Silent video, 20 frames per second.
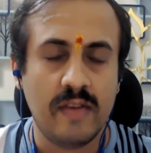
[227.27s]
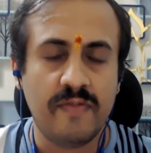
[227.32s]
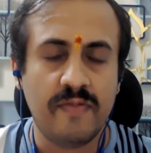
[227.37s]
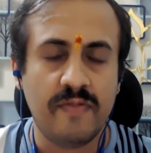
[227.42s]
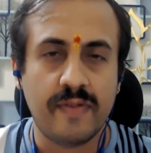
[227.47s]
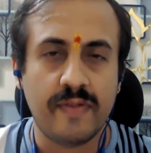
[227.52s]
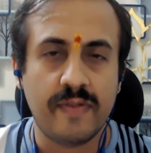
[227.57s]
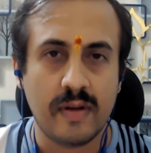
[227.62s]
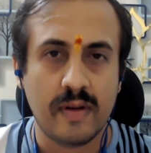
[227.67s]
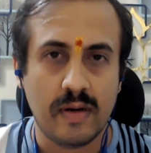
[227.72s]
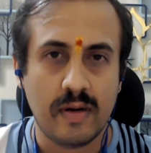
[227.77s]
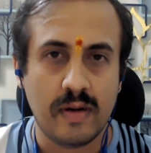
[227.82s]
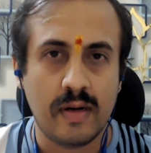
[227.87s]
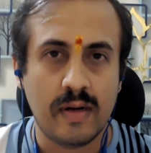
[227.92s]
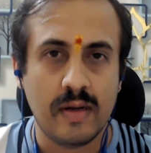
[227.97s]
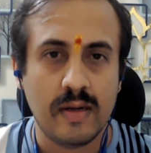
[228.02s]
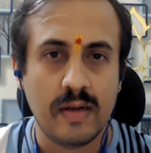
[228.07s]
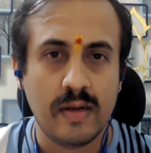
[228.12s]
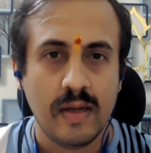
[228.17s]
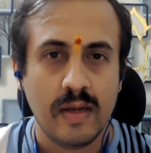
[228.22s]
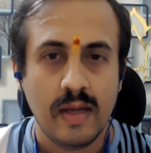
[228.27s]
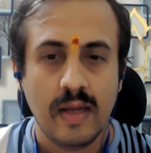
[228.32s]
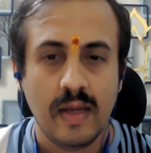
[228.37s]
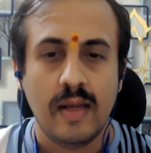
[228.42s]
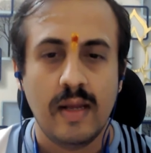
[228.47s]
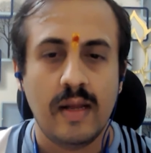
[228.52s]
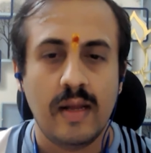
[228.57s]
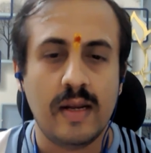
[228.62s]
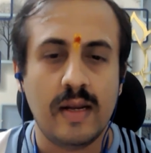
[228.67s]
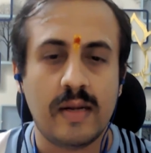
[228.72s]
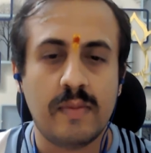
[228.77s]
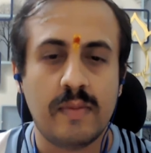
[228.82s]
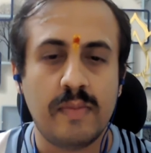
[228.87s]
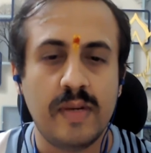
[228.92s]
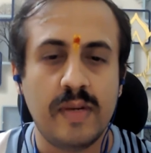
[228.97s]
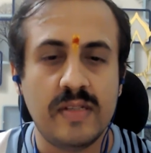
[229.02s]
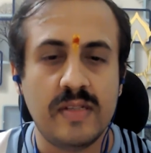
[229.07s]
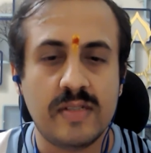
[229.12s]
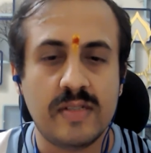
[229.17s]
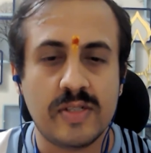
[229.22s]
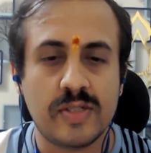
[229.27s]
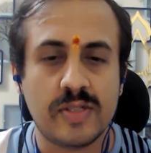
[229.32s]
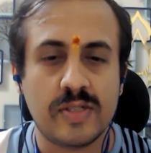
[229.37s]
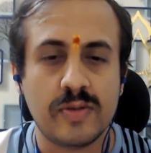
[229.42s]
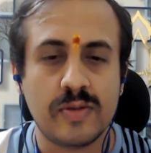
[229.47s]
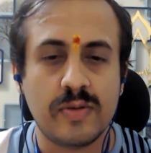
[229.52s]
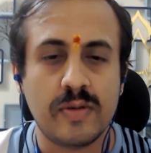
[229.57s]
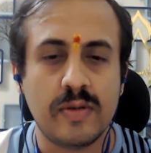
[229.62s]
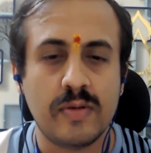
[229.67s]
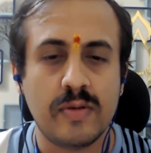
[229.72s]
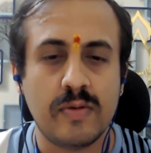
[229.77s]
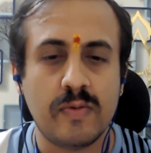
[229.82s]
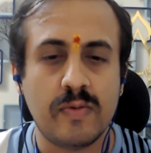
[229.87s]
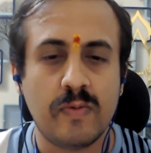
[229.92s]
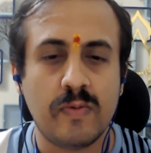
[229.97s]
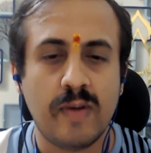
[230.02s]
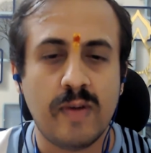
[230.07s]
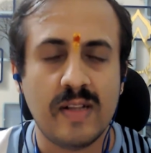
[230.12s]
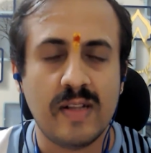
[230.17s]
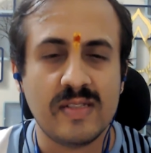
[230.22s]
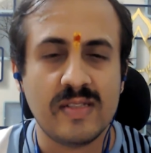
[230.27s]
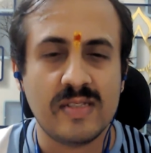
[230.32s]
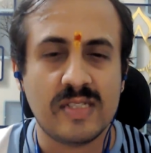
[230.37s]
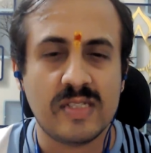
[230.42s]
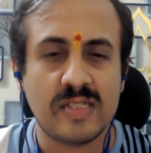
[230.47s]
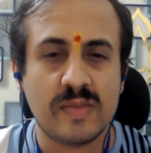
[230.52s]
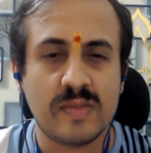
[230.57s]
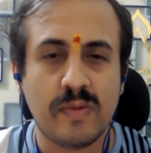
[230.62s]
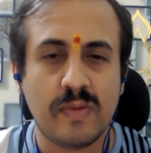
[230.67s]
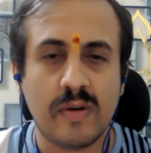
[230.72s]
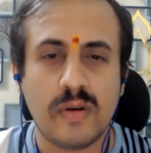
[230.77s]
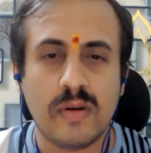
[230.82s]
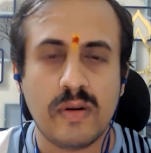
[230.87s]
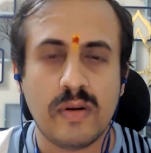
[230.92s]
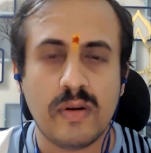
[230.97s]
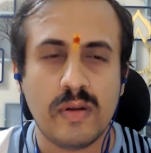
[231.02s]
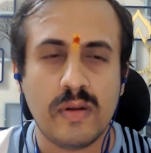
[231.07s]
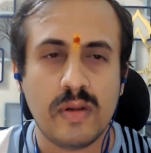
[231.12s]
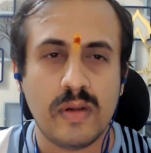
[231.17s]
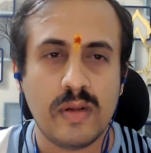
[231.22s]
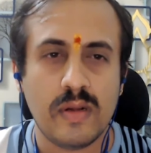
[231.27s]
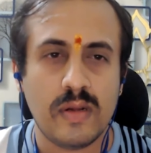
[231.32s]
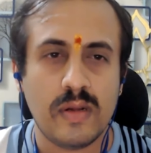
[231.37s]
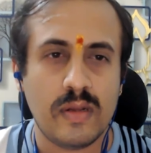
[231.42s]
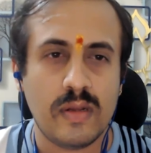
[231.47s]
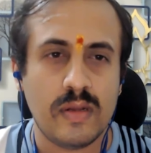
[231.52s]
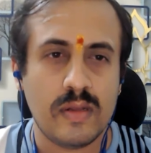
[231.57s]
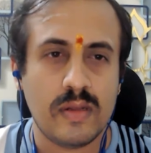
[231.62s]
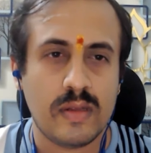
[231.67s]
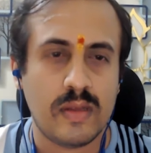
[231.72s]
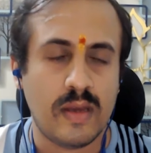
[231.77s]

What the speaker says: If not, let me just show you one small